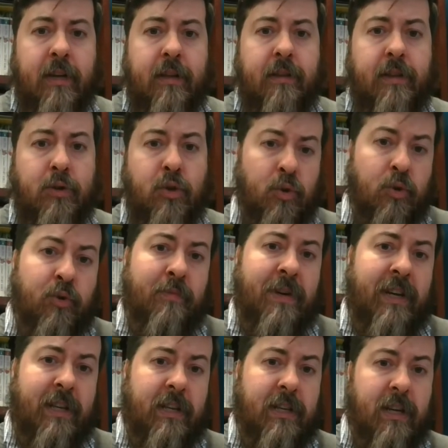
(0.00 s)
the true
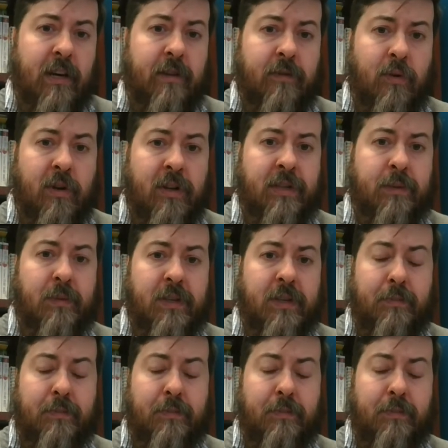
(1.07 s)
meaning of Christmas.